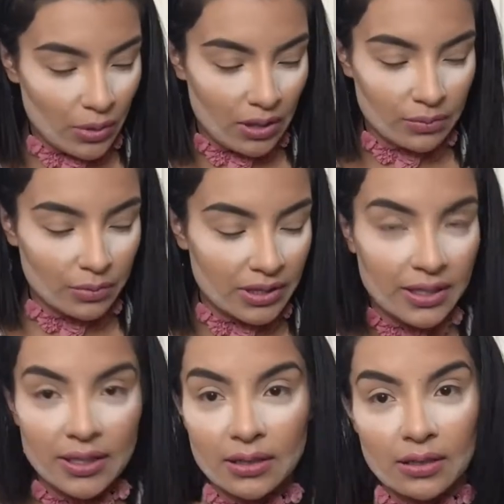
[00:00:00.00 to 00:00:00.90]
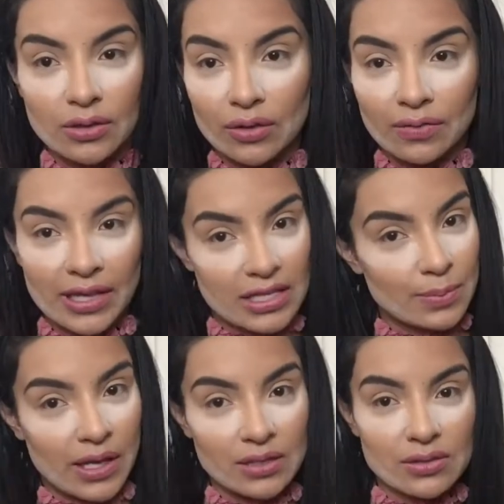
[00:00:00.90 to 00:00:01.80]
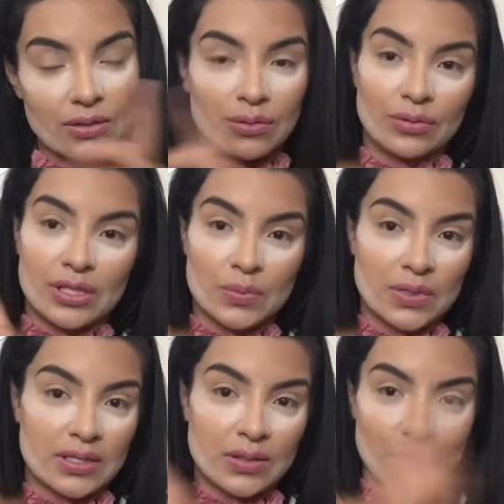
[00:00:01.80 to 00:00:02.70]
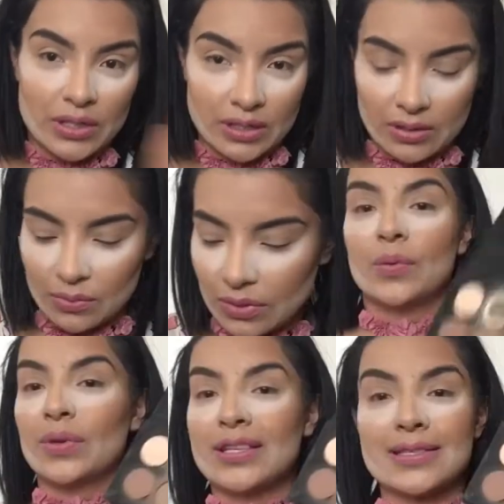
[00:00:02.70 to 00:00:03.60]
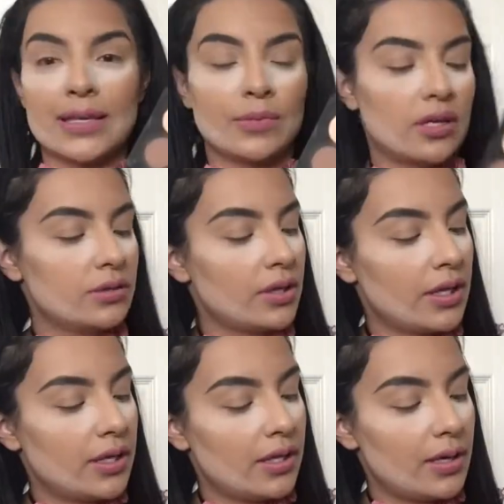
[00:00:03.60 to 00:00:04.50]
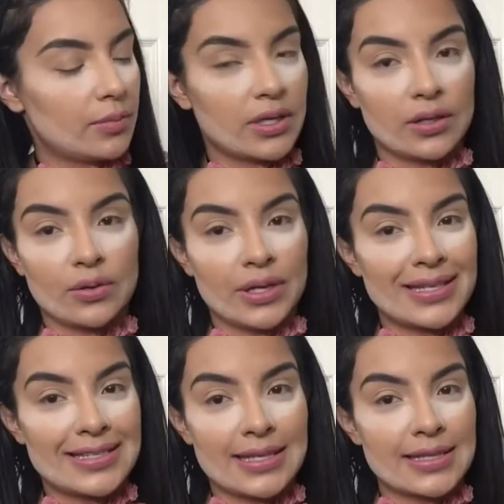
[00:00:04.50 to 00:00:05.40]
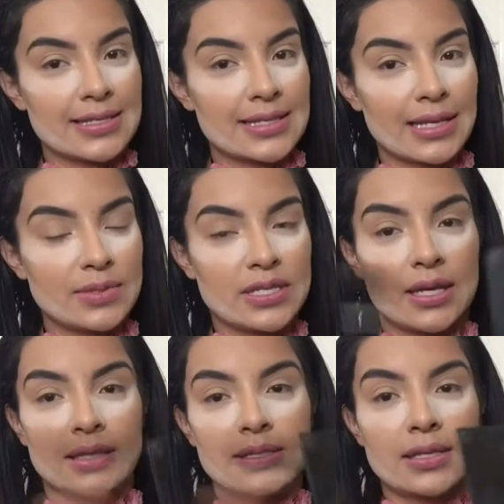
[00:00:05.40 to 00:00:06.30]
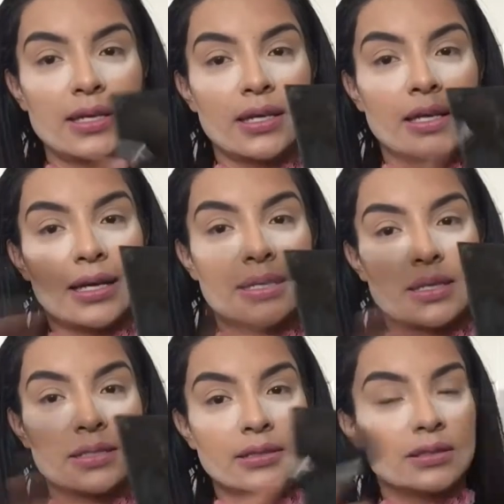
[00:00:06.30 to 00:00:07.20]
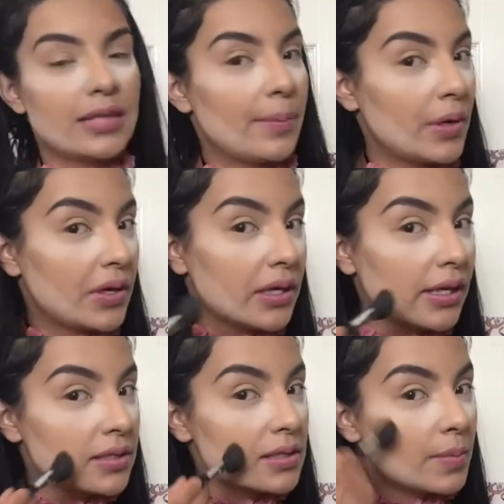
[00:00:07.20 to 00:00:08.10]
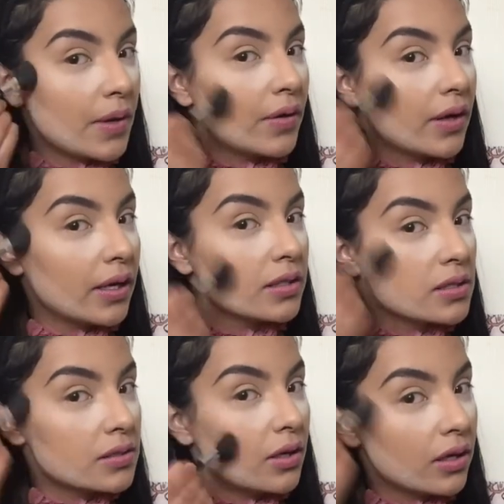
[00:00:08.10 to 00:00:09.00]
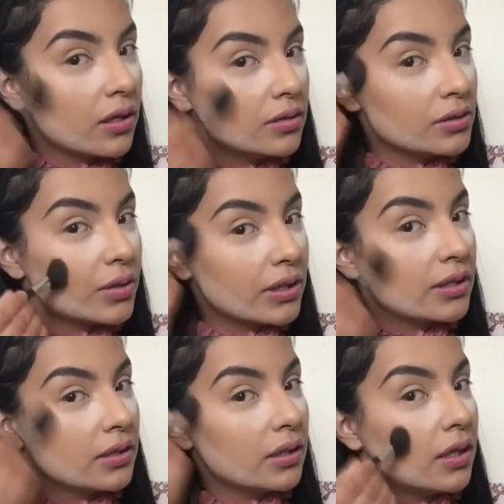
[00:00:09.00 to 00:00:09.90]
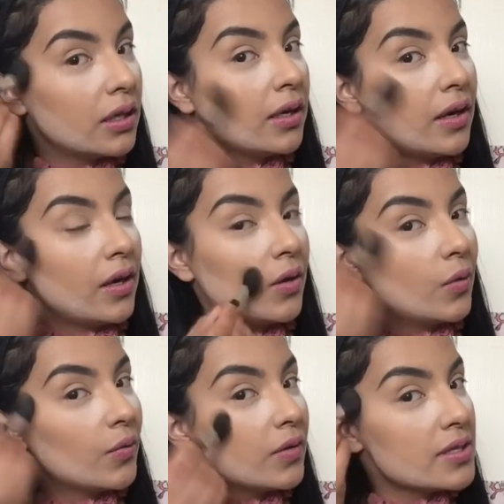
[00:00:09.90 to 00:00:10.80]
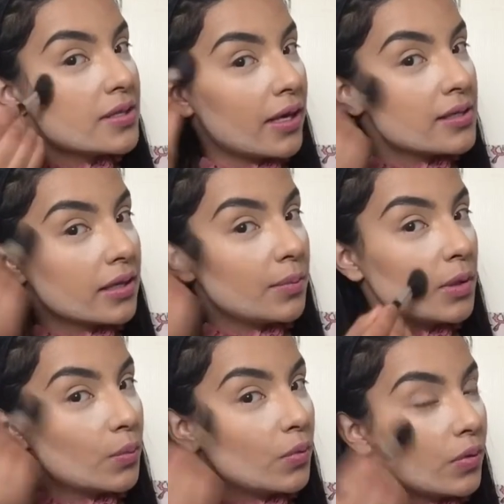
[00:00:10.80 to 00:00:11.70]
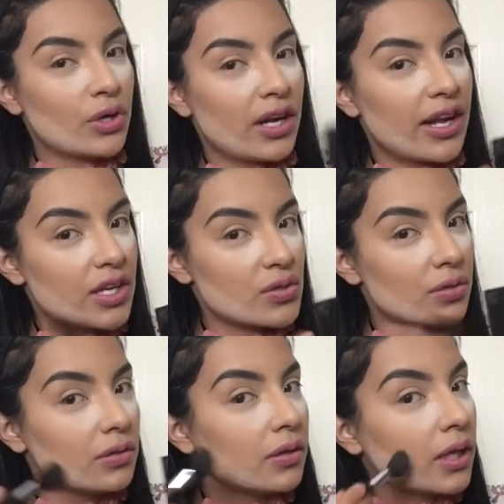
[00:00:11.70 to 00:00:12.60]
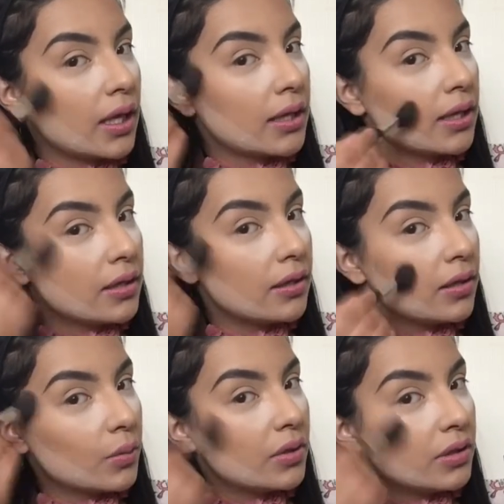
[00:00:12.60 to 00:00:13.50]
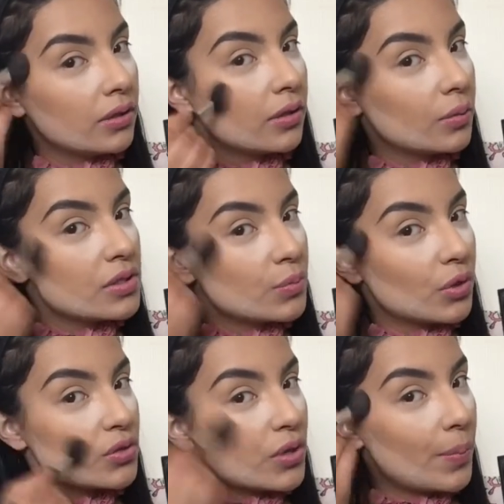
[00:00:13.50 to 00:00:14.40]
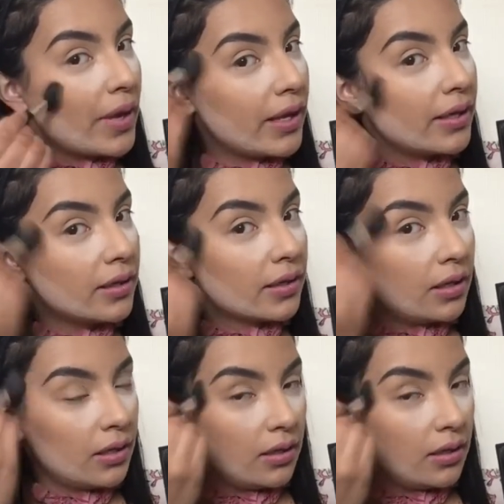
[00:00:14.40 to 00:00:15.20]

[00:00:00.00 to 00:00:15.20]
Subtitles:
problem with that, no flashback, so this one's a really good one. With the same contour kit, I'm gonna go ahead and take the same shades, tap out any excess powder, and start contouring. Now this side is gonna be more natural looking than the other one. The other one's more dramatic,